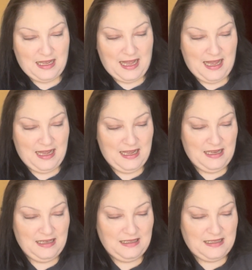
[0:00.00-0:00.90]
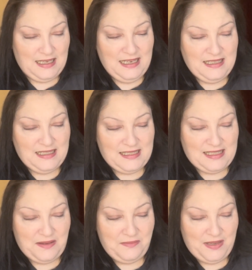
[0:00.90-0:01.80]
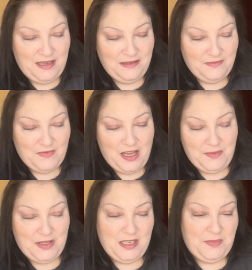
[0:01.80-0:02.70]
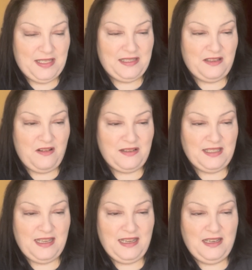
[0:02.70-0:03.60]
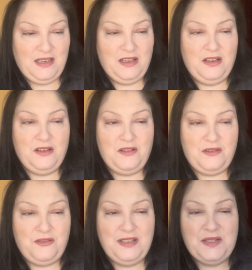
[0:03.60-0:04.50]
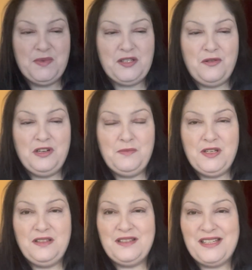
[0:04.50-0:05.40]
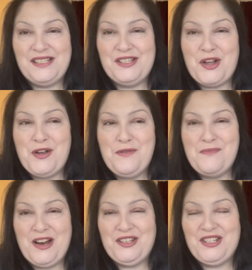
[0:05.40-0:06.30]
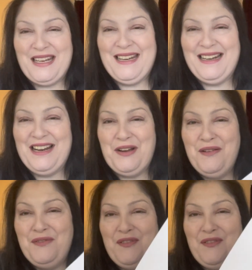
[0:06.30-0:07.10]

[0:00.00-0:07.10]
And in December, I'm going to be starting Christmas Ornament Snow Much in Love.